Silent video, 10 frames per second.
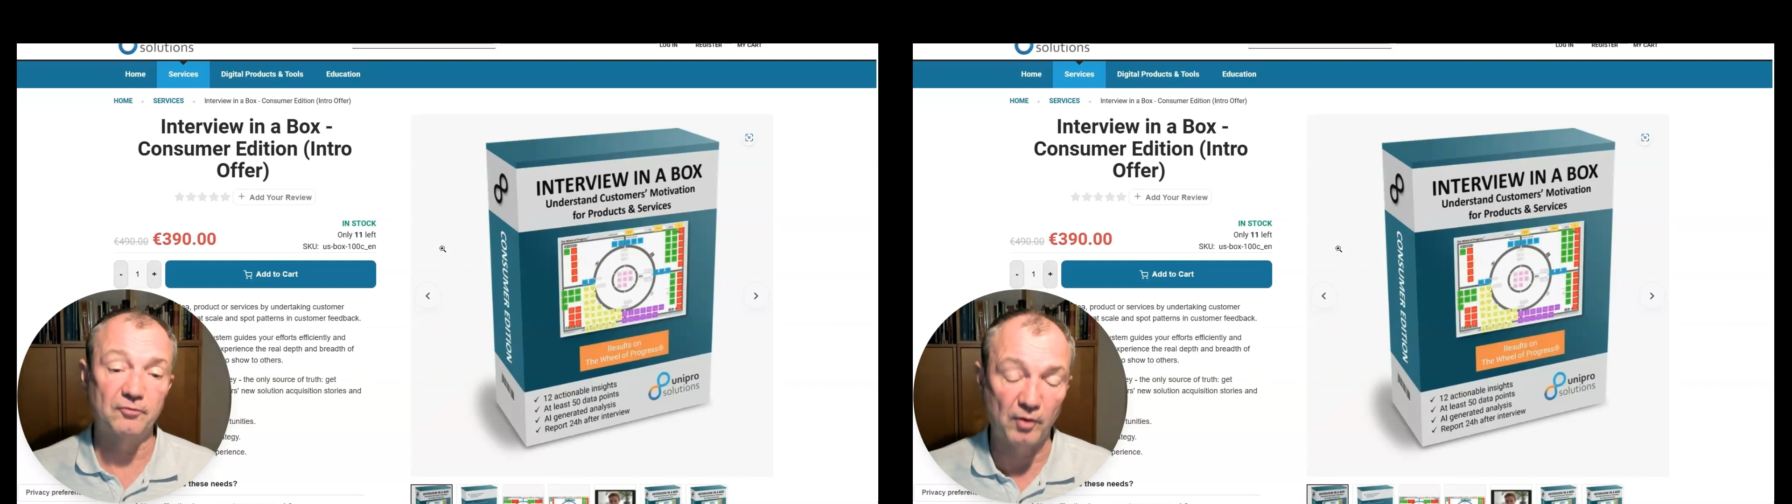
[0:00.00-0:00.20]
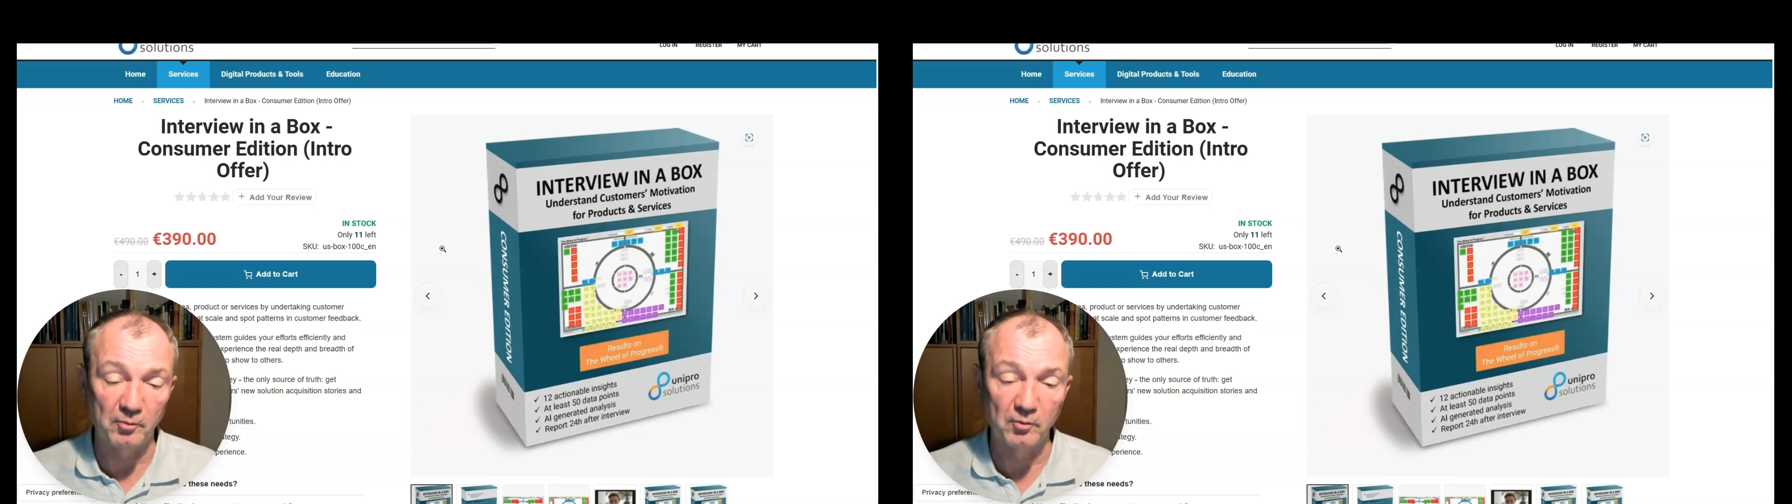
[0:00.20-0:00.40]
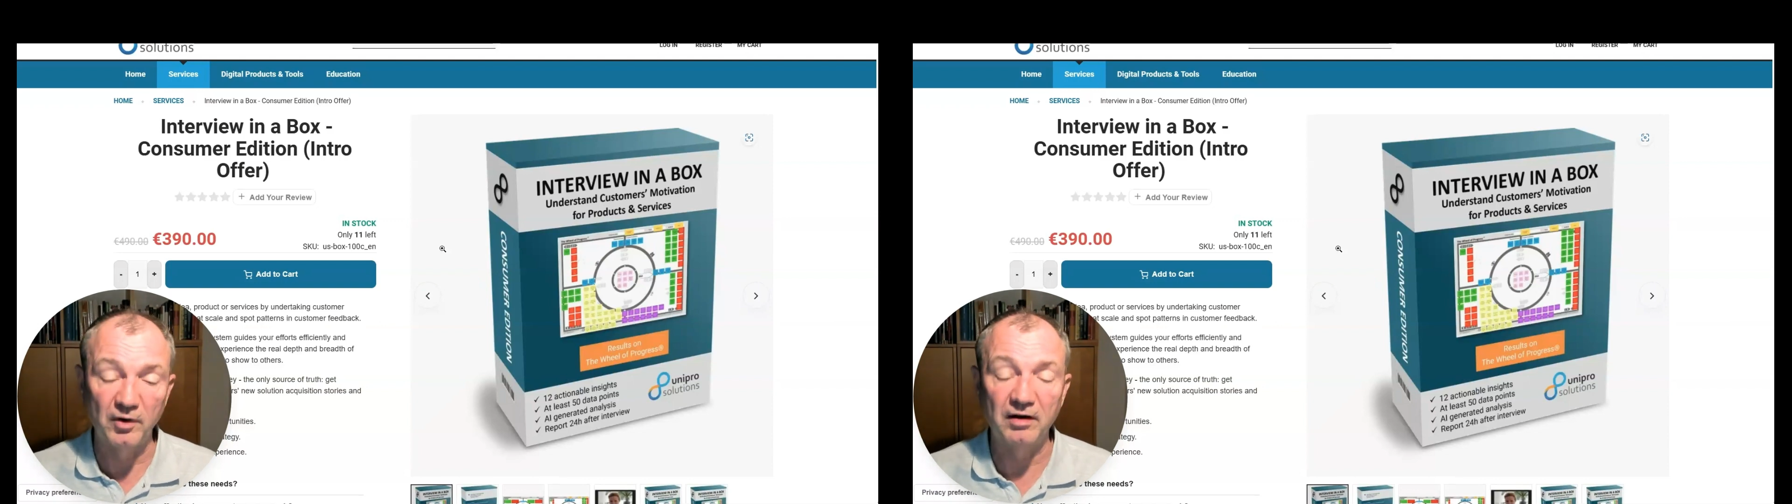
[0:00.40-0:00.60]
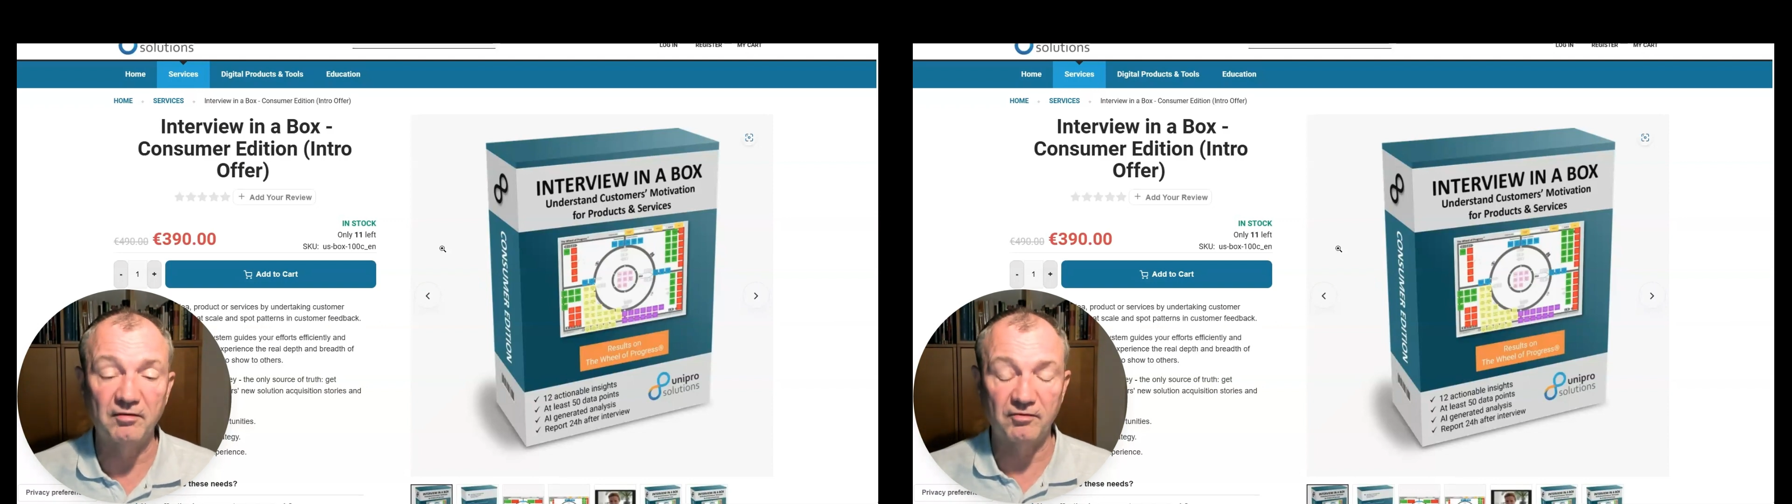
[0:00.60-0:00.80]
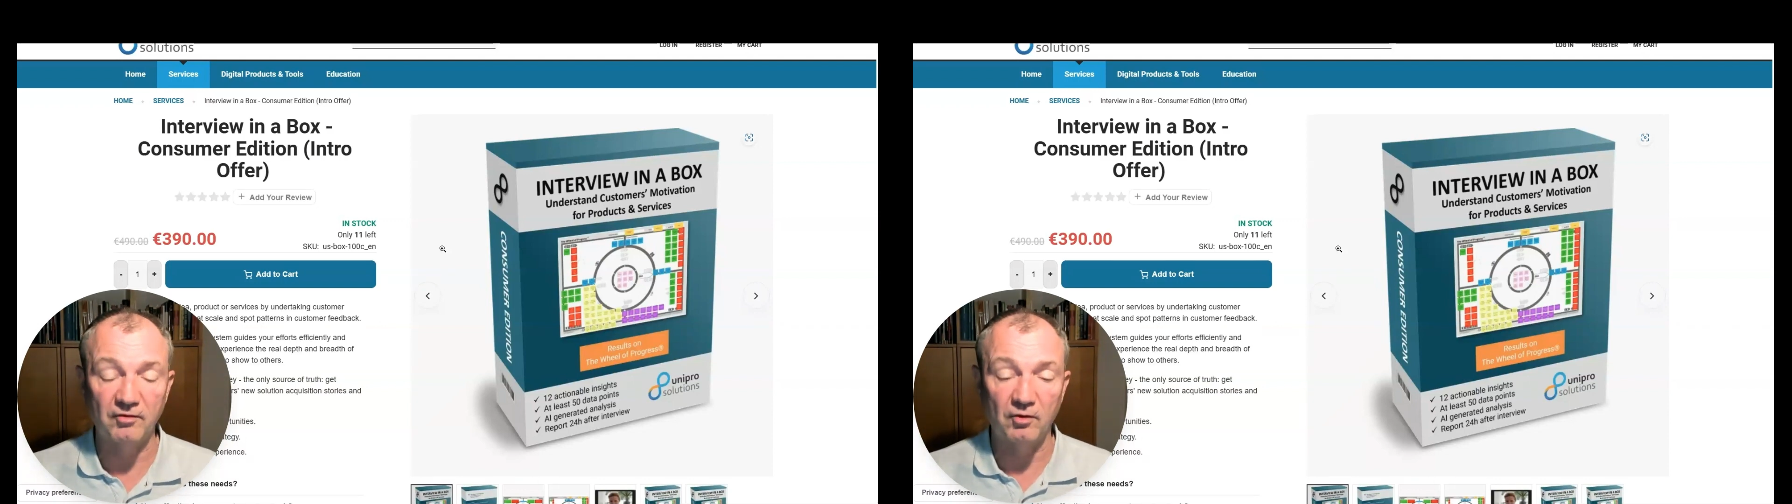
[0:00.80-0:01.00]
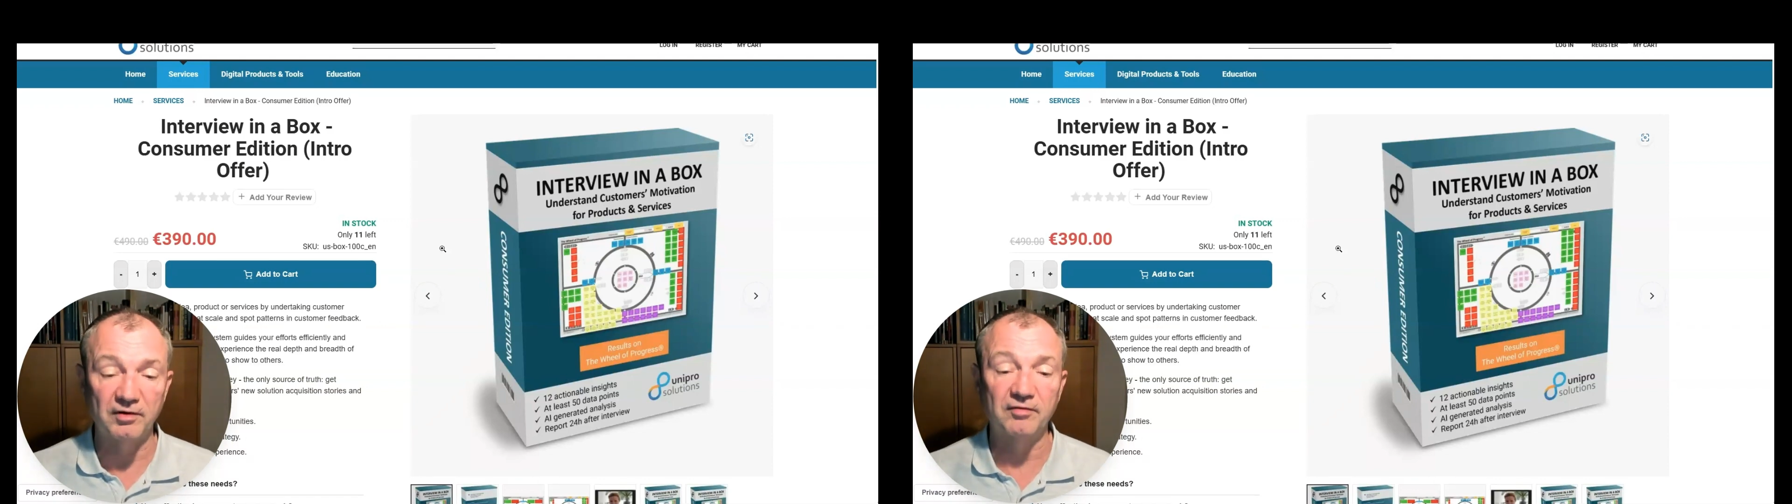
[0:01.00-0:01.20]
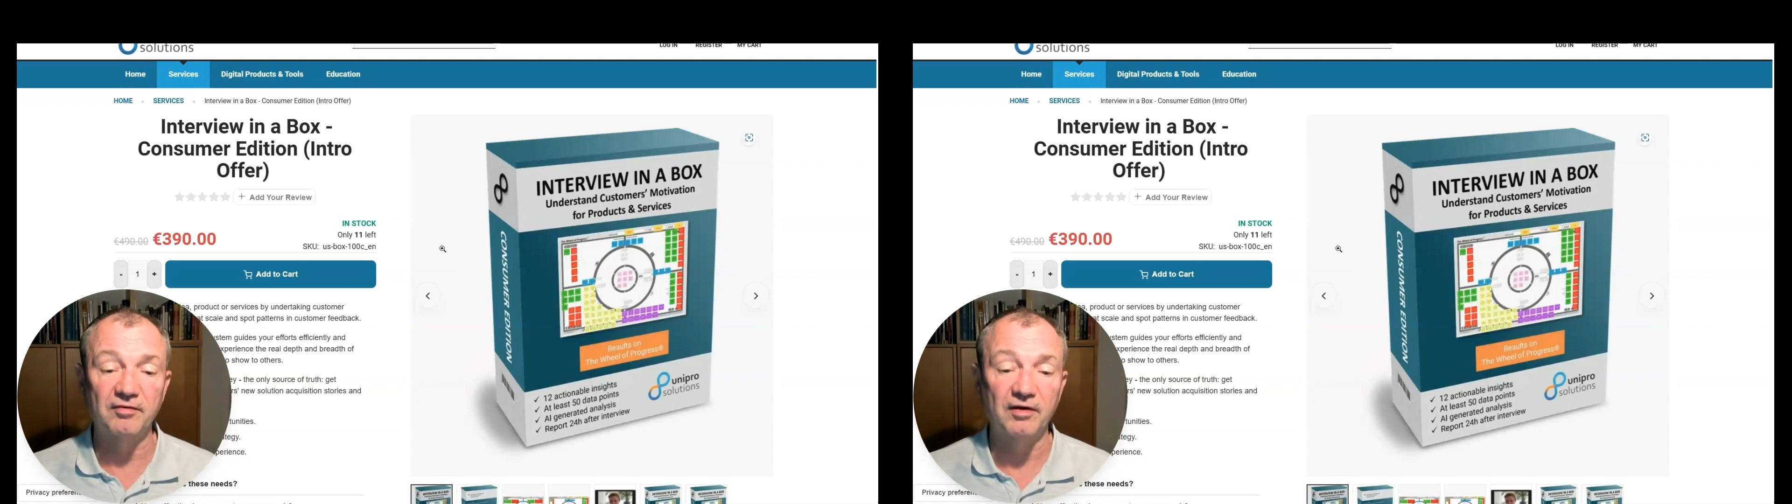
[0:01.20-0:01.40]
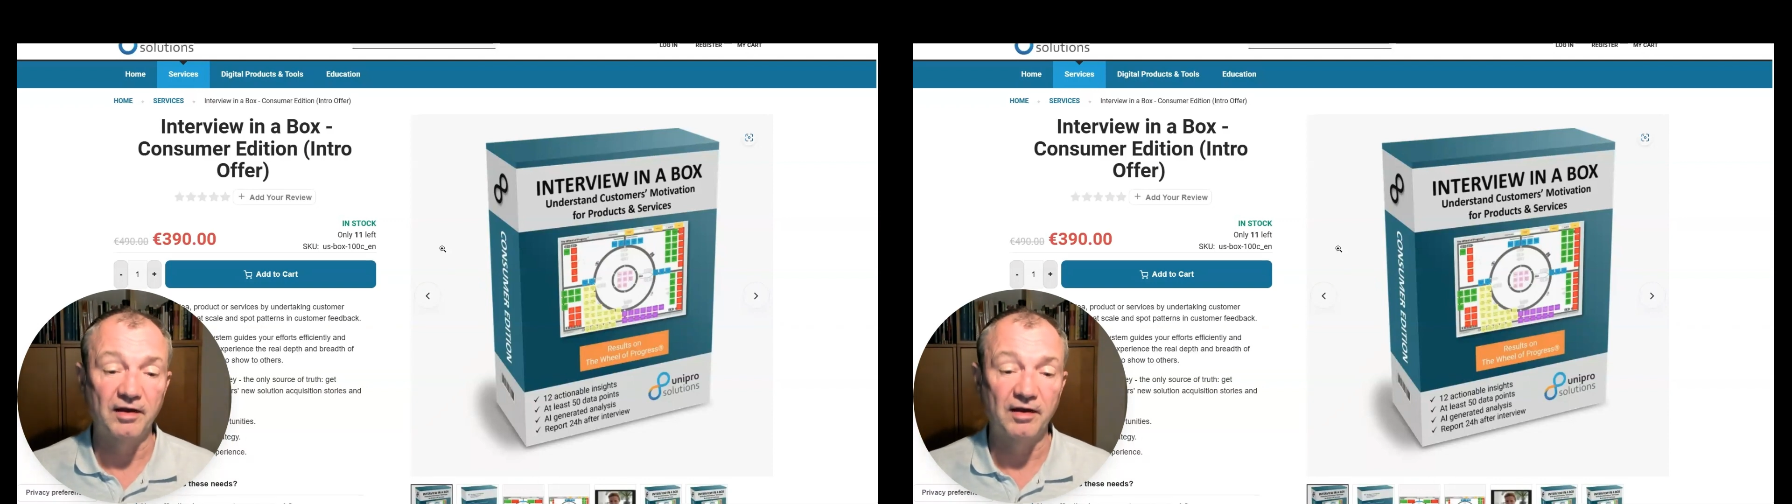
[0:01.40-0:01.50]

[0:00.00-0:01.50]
from real stories